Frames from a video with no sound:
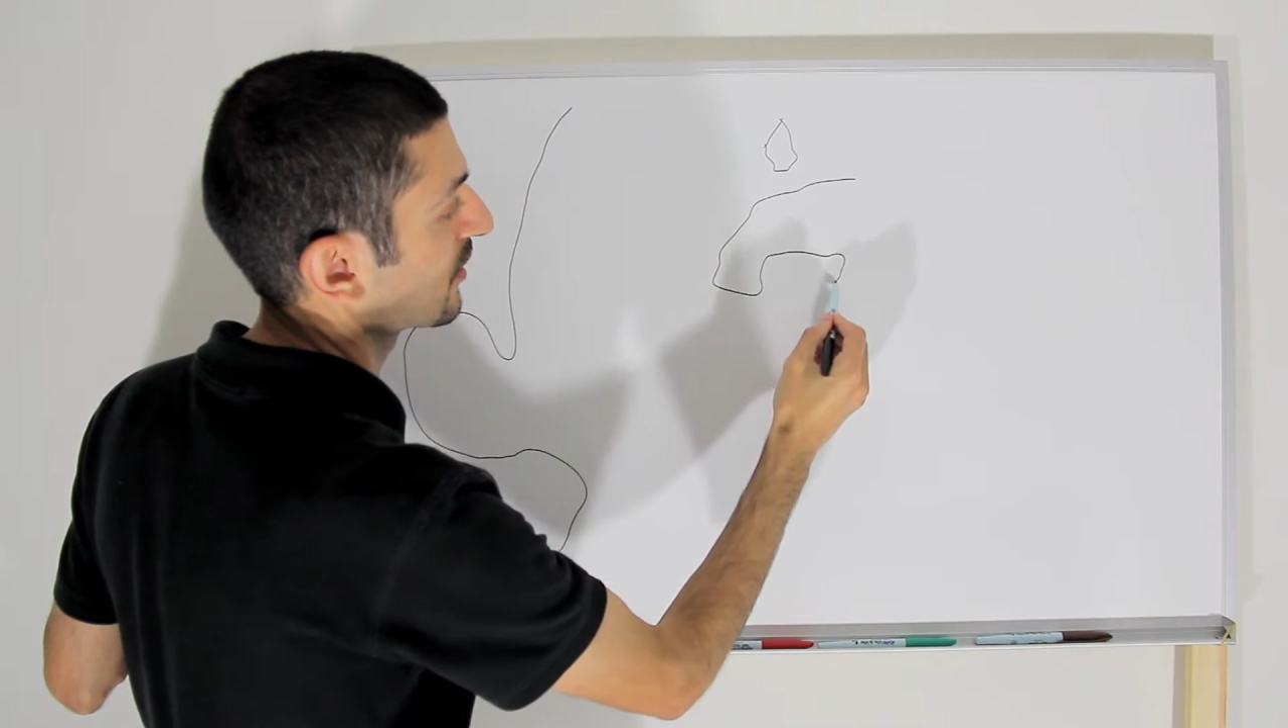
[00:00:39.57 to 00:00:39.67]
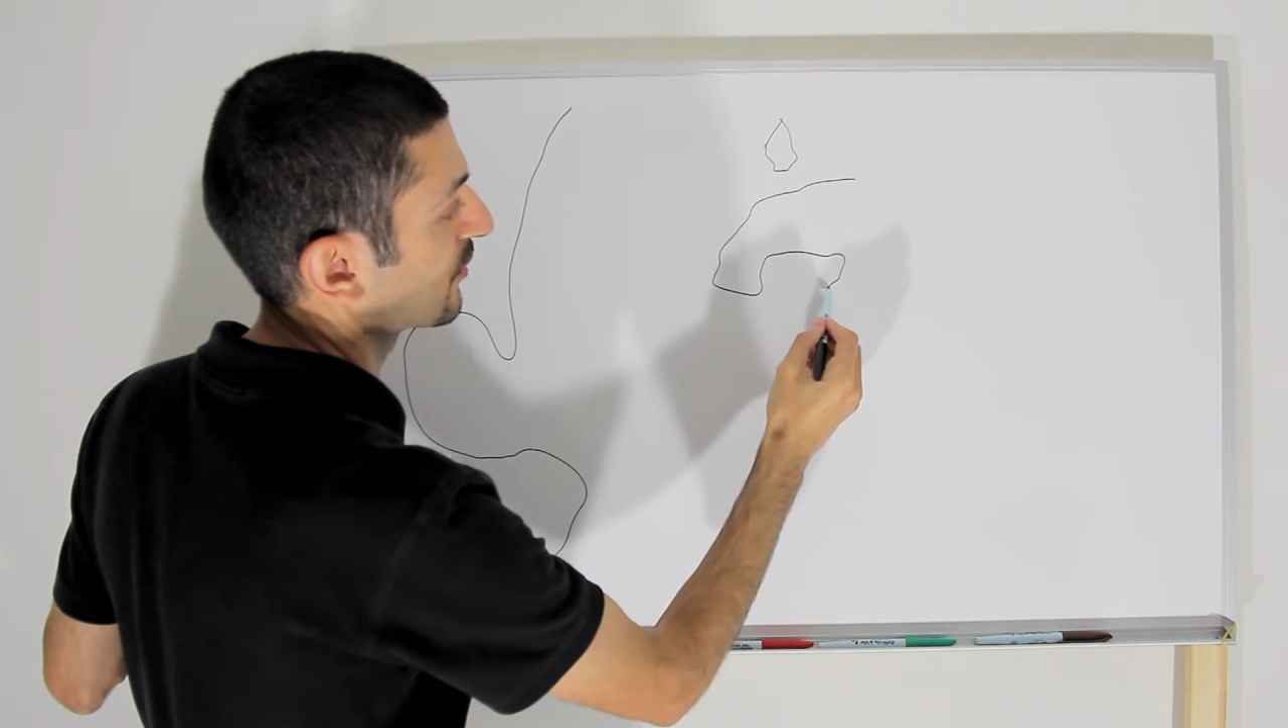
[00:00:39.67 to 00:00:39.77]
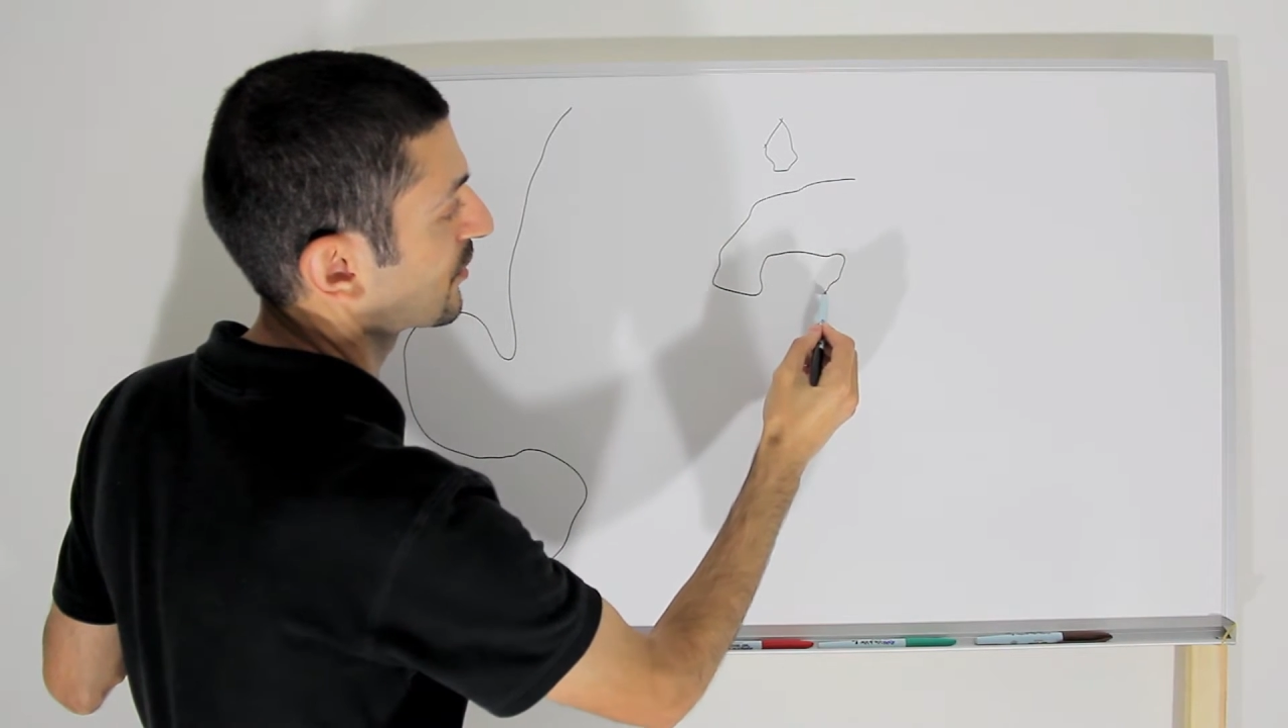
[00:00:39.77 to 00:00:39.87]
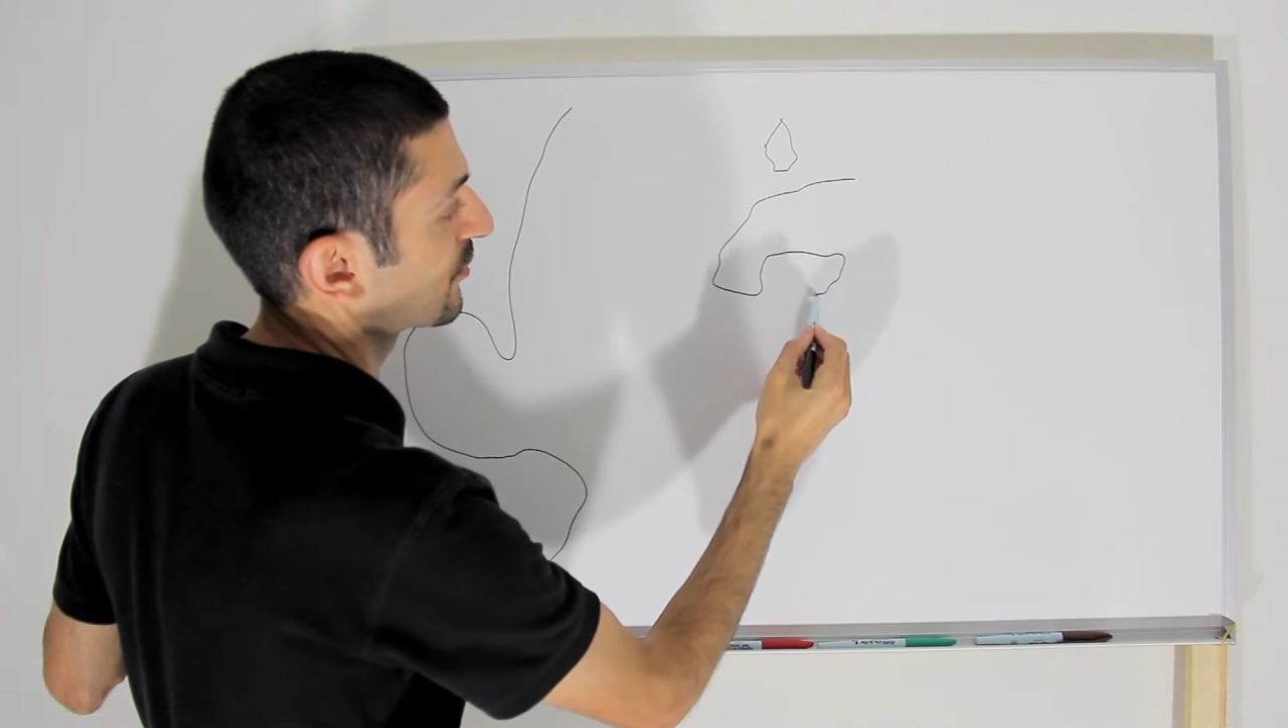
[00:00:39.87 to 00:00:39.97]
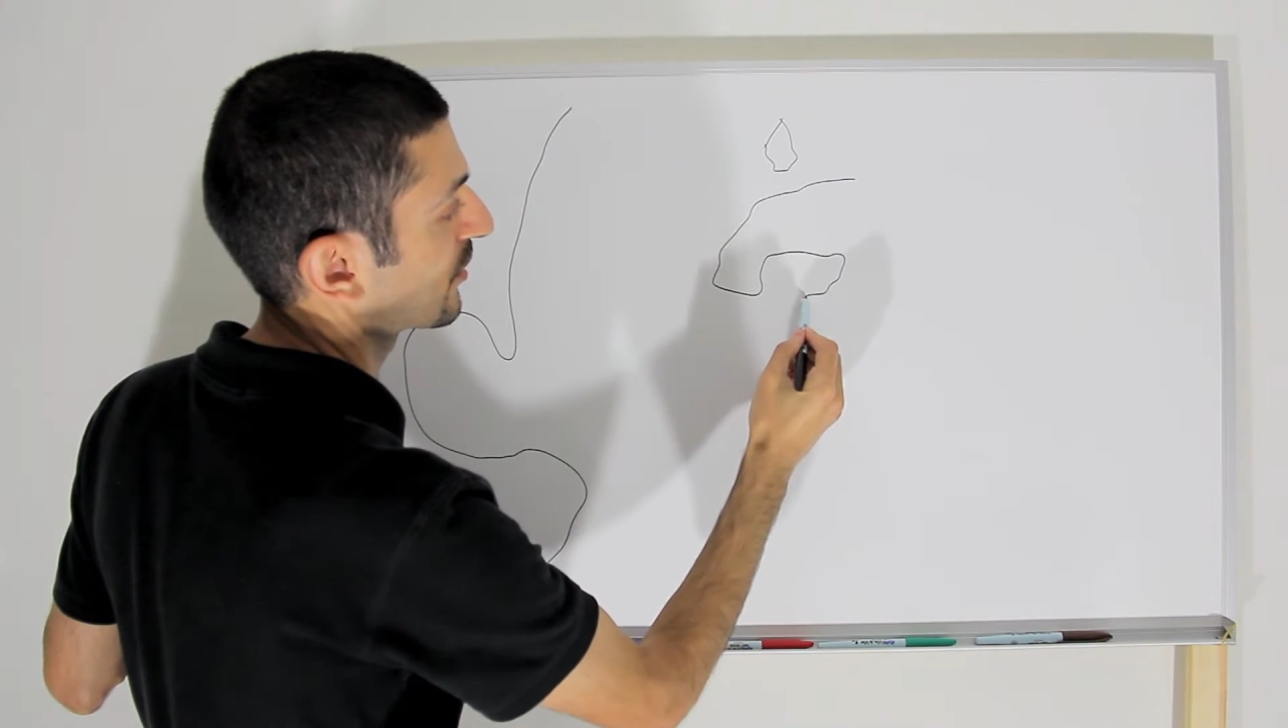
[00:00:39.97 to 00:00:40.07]

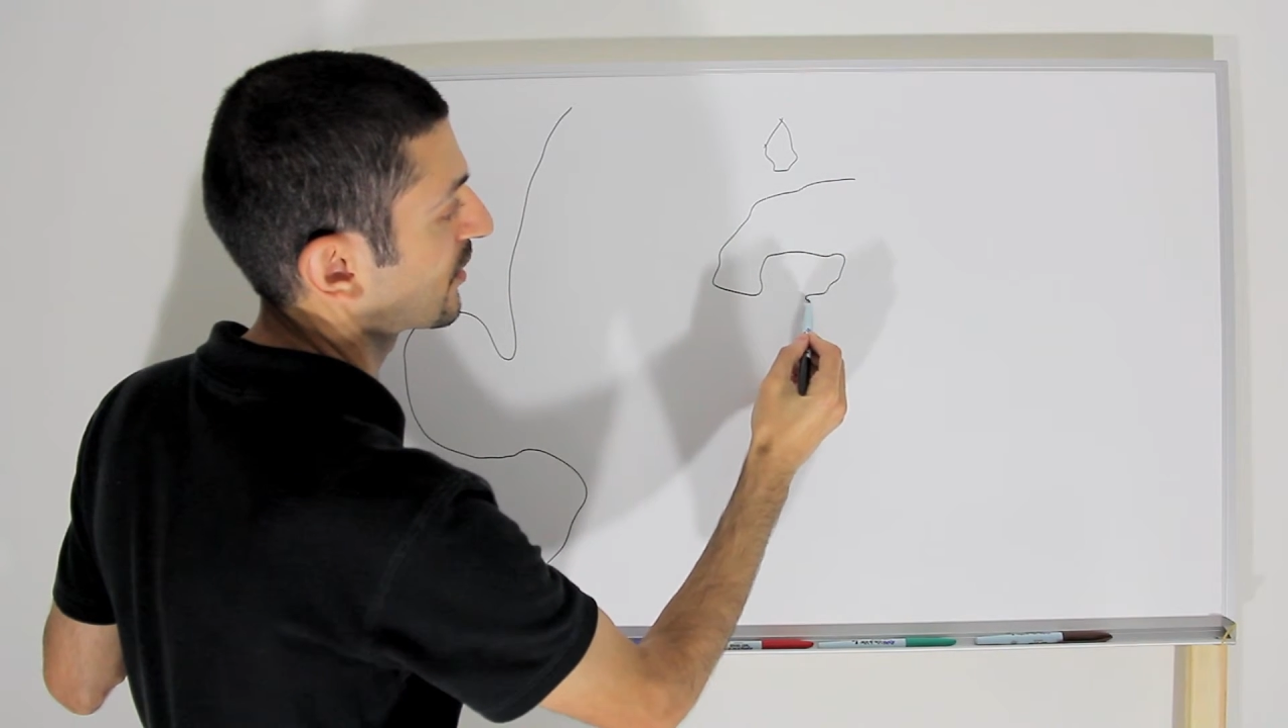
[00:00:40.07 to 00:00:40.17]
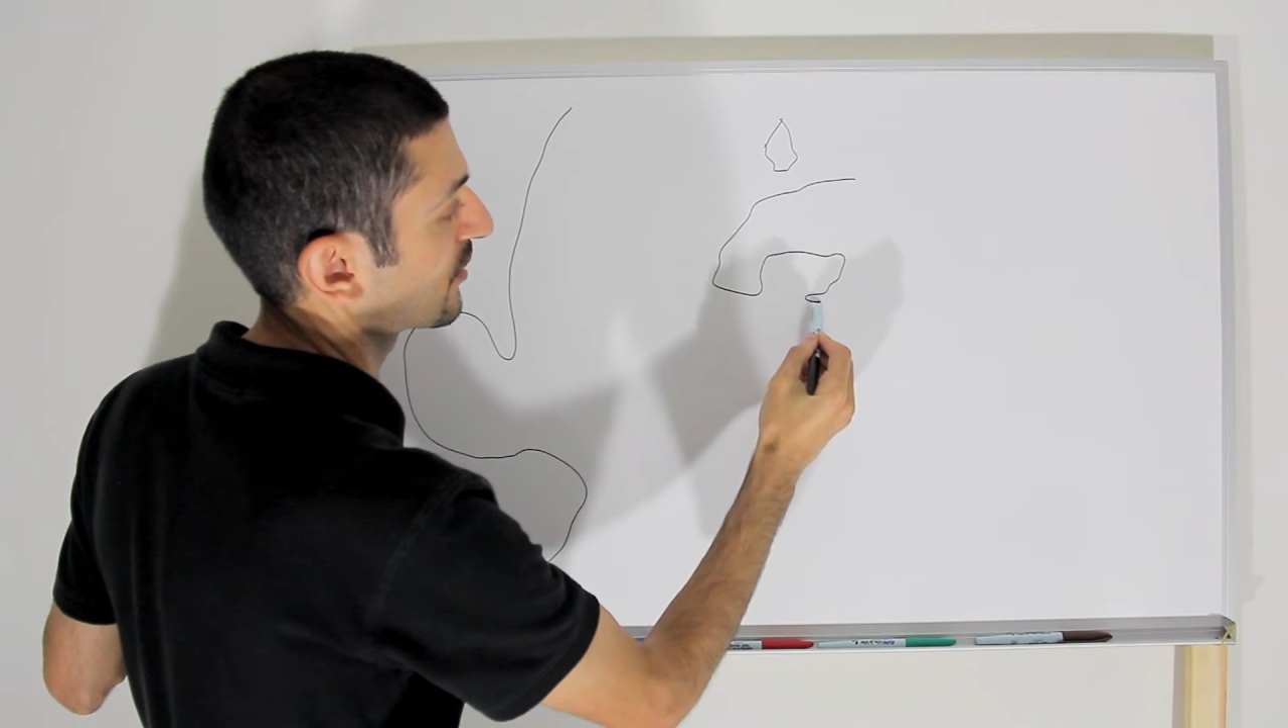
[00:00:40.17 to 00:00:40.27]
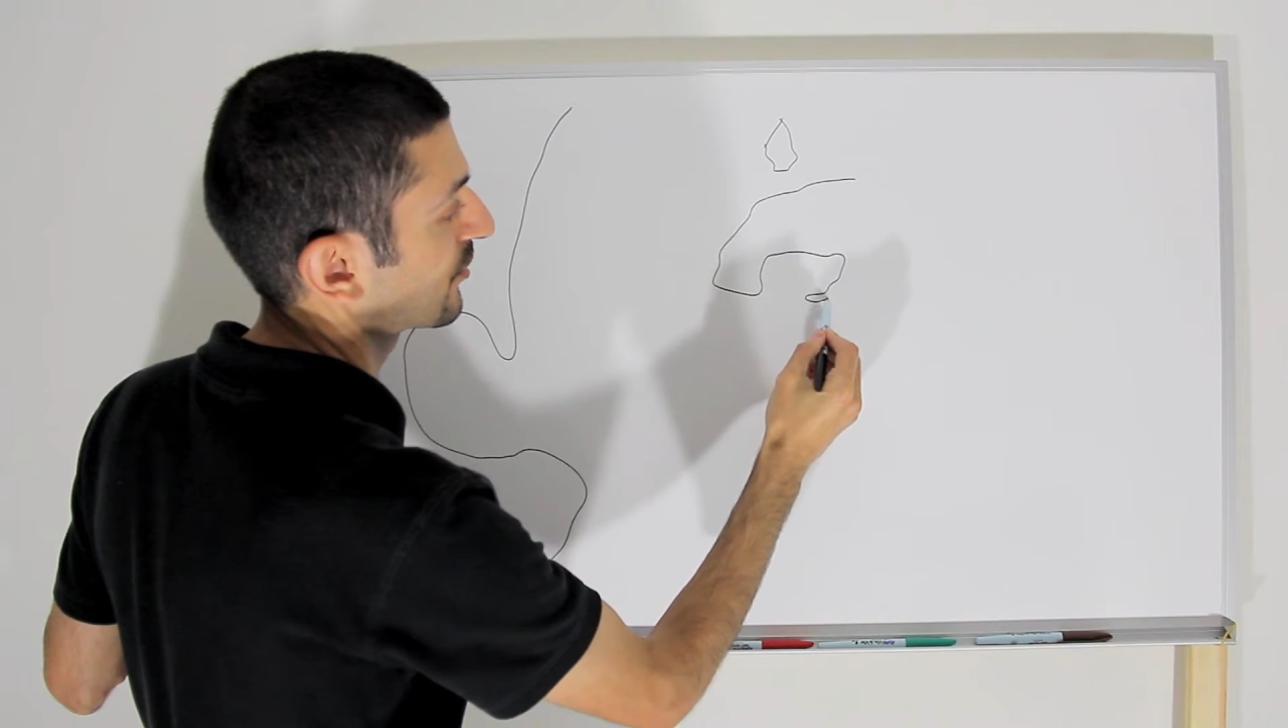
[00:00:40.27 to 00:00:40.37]
then we'll draw the